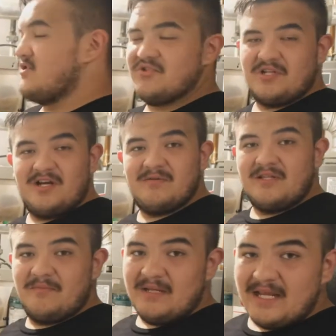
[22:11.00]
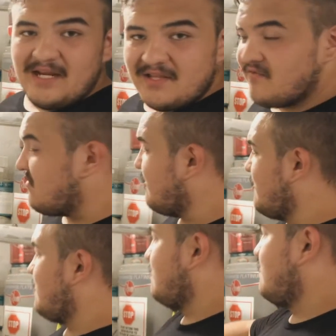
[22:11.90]
you saw in the beginning of the
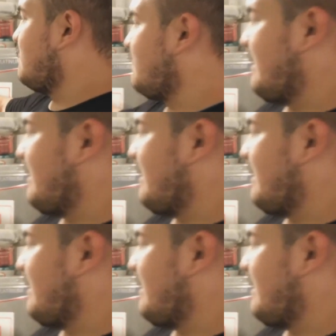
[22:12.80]
video, we